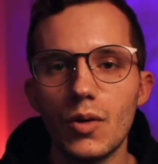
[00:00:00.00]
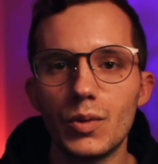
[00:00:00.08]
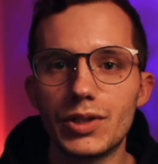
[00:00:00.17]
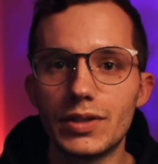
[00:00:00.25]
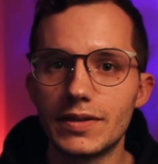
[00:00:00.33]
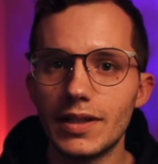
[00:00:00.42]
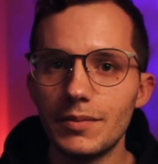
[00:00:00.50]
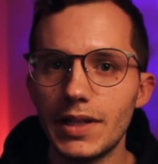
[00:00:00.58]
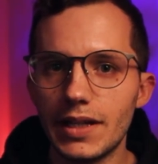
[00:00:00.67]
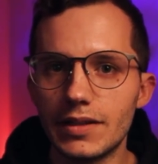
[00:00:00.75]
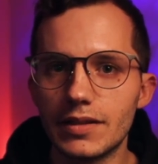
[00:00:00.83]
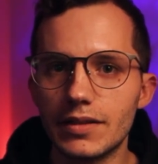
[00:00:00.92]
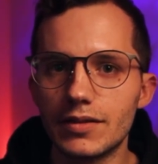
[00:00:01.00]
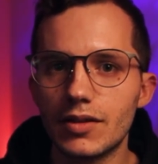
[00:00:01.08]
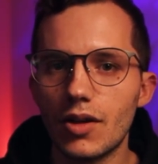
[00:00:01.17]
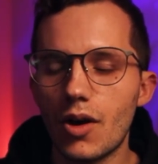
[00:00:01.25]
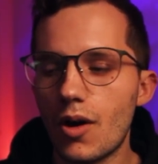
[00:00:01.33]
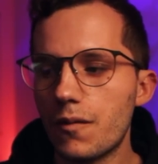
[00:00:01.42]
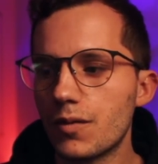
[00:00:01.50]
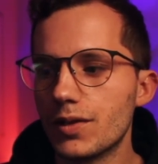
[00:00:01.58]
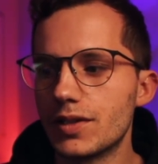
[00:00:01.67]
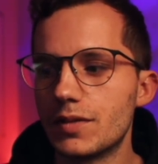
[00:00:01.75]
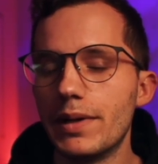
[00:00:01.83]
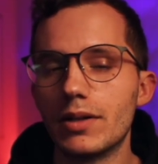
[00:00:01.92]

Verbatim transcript: which in some cases offer us better